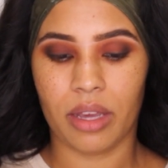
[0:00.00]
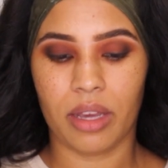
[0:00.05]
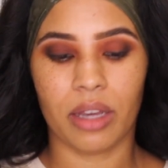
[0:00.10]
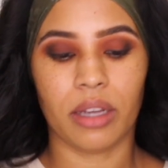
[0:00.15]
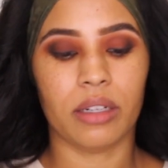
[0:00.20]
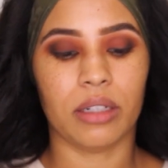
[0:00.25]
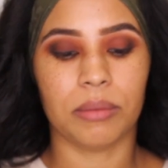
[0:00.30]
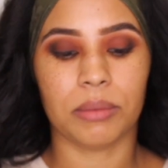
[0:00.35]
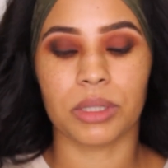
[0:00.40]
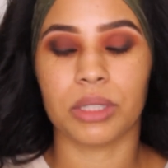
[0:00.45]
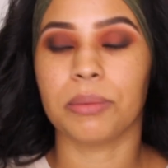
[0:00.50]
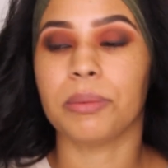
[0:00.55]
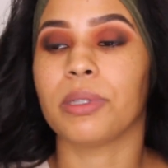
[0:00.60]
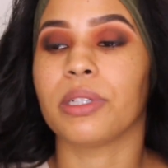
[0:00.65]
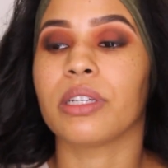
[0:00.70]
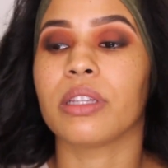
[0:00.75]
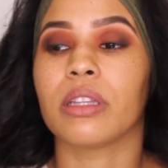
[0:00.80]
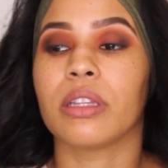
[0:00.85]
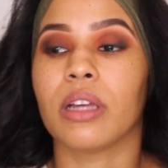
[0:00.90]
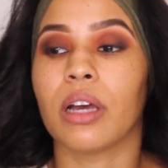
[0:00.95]
And I'm just
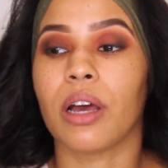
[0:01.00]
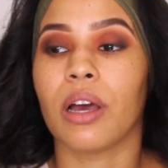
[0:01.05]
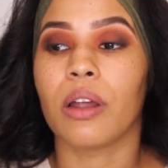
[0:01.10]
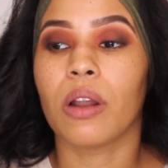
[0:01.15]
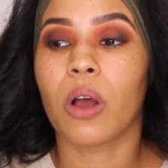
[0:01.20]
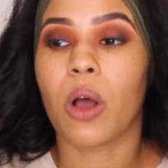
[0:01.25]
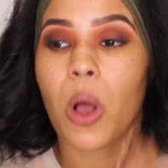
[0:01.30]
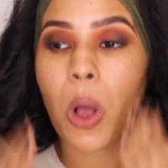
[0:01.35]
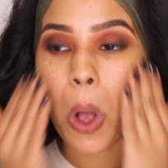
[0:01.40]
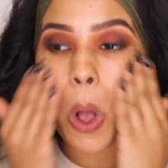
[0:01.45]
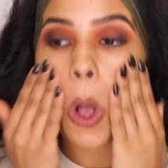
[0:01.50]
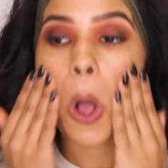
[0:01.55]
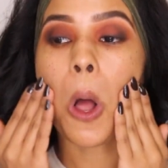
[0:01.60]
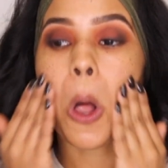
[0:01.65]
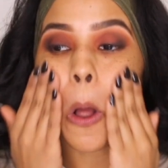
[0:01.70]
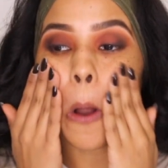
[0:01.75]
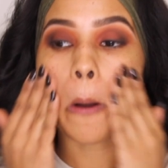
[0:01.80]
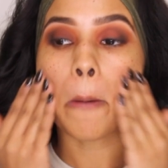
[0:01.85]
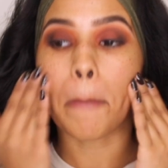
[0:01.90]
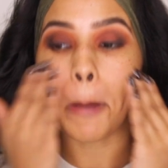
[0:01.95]
putting that all
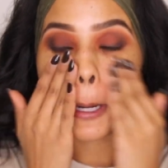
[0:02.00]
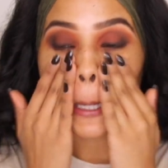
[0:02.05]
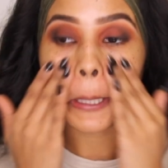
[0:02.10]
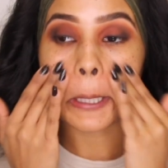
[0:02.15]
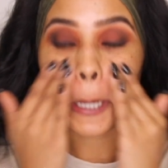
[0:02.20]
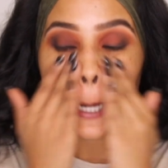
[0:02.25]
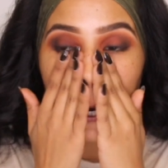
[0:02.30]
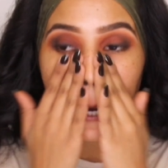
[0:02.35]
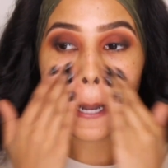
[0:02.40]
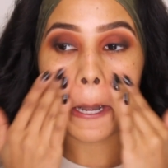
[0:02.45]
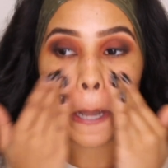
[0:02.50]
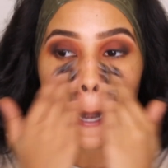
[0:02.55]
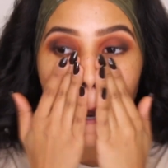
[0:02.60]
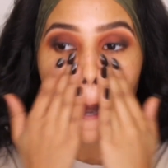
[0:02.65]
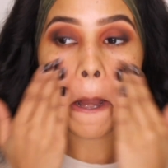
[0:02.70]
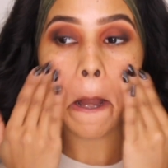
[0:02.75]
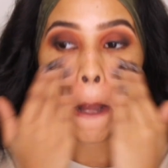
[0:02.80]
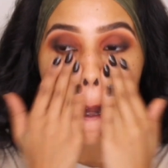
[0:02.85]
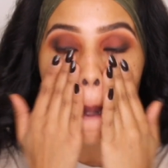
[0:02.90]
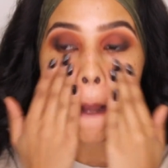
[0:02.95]
on my skin.
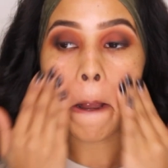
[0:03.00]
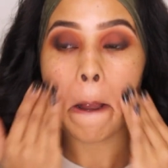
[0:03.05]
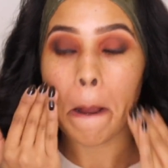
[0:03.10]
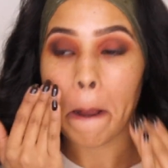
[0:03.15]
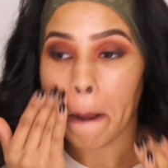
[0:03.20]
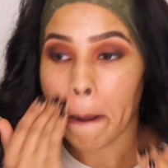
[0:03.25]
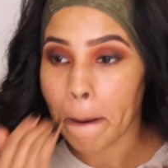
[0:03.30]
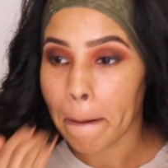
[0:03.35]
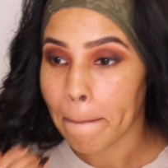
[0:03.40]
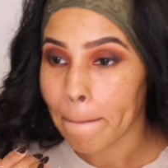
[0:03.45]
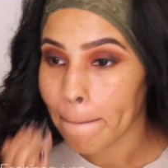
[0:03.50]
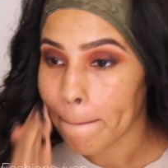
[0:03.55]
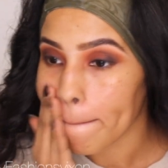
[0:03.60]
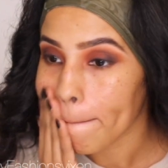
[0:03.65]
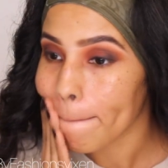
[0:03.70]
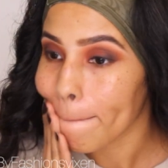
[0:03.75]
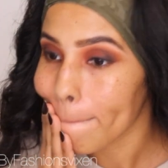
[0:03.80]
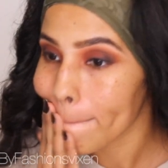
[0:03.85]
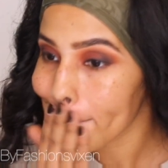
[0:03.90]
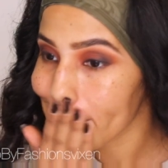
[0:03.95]

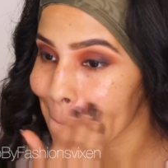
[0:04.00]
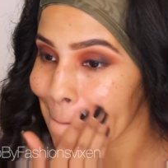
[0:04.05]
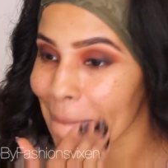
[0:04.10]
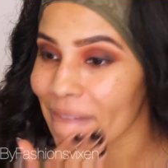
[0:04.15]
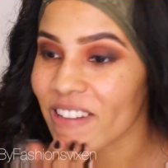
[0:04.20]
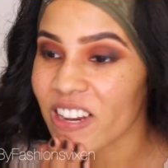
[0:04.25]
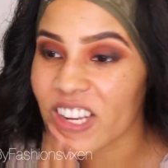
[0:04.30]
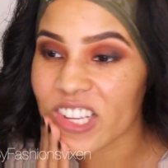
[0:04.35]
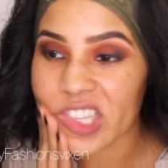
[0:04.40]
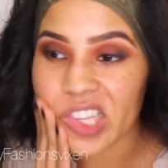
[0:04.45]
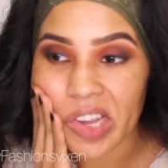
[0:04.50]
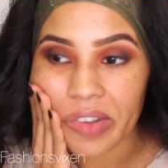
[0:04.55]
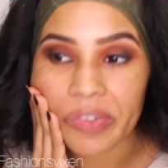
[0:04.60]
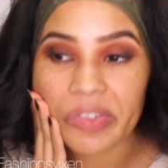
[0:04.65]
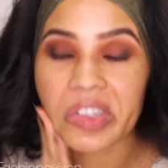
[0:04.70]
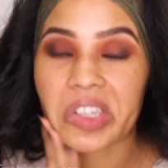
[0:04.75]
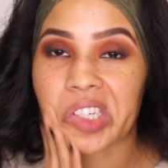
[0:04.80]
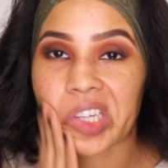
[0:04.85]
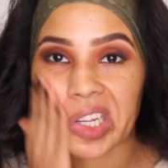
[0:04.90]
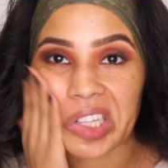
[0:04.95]
I should have
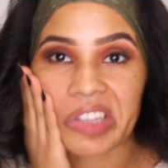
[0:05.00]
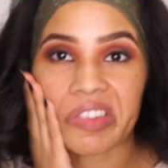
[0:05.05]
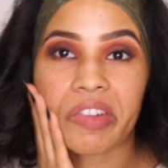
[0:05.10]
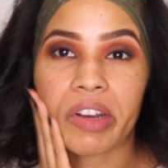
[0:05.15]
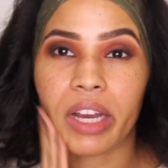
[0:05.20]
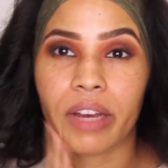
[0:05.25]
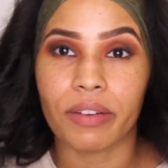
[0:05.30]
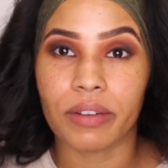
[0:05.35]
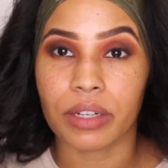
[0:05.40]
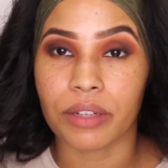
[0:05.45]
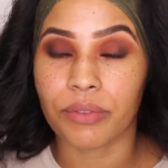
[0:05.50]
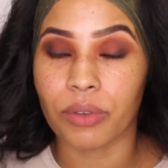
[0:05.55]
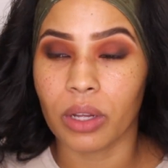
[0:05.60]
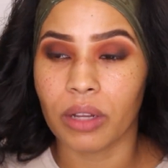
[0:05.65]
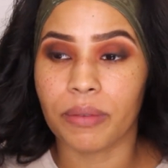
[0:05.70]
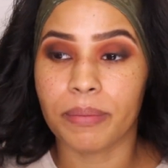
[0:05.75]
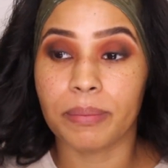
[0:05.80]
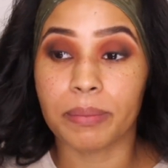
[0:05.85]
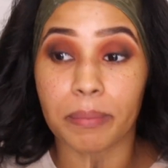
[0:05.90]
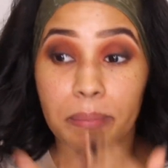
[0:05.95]
definitely checked if I have any
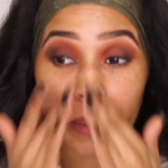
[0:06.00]
fallout.